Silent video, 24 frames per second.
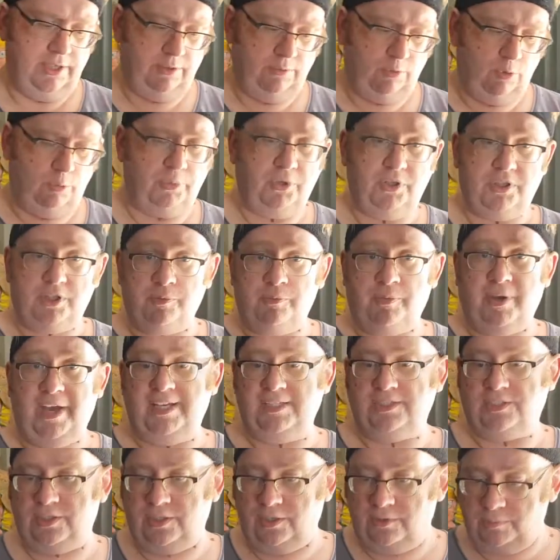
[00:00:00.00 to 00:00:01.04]
We'll put the
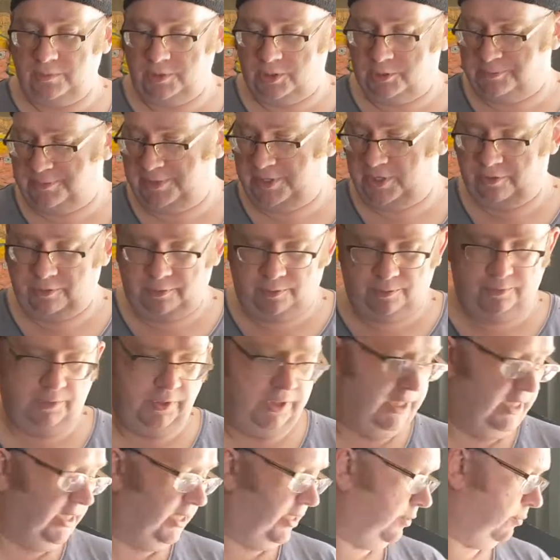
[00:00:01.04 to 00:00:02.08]
paint on with a bit of
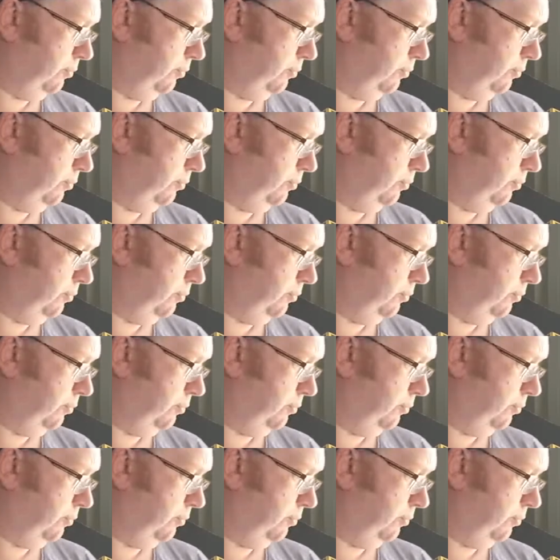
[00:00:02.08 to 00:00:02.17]
with a